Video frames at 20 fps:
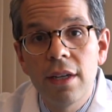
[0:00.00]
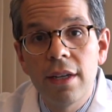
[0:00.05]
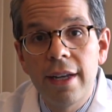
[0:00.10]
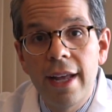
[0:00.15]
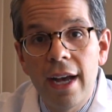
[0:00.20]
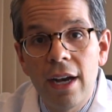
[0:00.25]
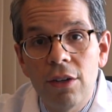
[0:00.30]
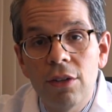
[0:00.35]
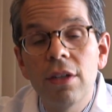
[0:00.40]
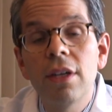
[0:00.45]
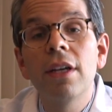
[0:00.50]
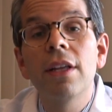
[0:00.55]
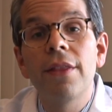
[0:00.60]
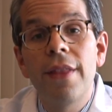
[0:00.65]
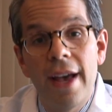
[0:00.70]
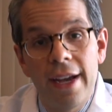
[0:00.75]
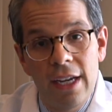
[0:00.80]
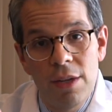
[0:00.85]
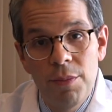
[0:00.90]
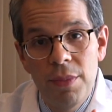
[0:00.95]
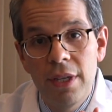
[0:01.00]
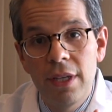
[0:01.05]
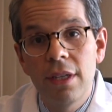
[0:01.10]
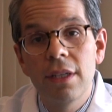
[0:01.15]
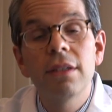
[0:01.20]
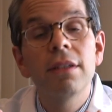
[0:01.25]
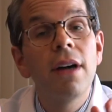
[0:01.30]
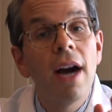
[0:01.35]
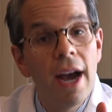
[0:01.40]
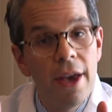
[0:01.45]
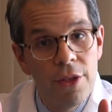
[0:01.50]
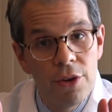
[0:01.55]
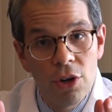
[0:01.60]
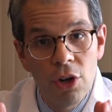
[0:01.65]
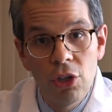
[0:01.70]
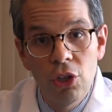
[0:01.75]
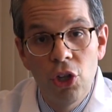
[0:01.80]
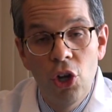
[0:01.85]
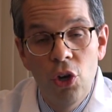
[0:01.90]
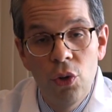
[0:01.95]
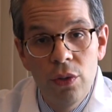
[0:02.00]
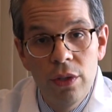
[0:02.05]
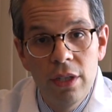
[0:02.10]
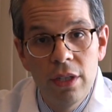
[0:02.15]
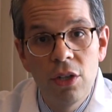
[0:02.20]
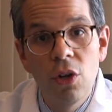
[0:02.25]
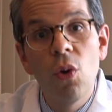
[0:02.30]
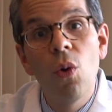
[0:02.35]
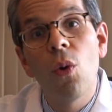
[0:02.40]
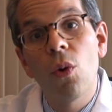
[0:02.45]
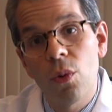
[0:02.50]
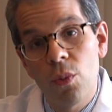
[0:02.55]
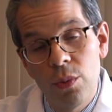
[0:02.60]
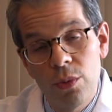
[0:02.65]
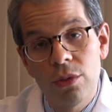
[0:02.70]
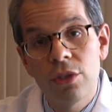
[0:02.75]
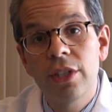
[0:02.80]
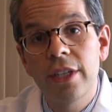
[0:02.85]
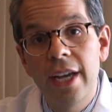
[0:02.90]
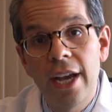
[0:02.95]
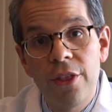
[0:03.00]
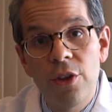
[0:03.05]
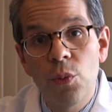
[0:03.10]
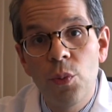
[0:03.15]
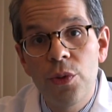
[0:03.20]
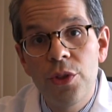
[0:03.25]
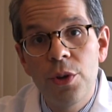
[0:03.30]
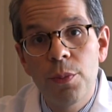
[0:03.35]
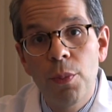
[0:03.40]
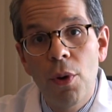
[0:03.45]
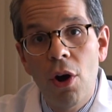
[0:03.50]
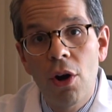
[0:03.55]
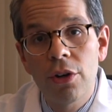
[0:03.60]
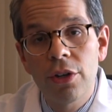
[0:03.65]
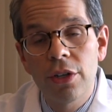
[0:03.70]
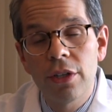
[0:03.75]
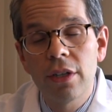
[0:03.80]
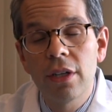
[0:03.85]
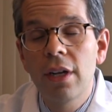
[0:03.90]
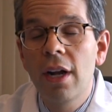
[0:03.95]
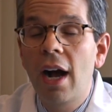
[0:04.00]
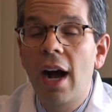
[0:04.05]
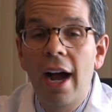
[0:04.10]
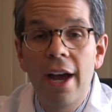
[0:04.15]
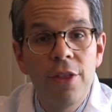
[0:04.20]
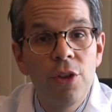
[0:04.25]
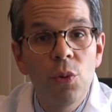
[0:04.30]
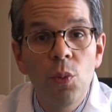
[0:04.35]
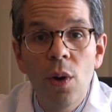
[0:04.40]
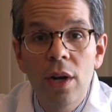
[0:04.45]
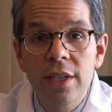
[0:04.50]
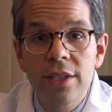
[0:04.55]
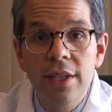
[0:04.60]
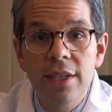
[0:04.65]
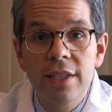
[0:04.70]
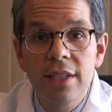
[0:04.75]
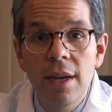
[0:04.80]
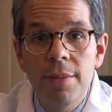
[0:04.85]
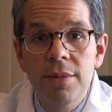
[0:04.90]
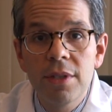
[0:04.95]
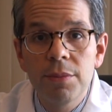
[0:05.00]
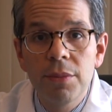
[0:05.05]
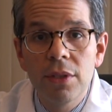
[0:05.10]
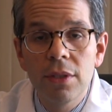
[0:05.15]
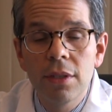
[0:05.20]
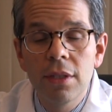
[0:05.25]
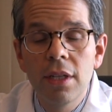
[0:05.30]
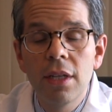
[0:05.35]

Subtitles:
Now, that can be either alone or together with your partner. Either one is acceptable.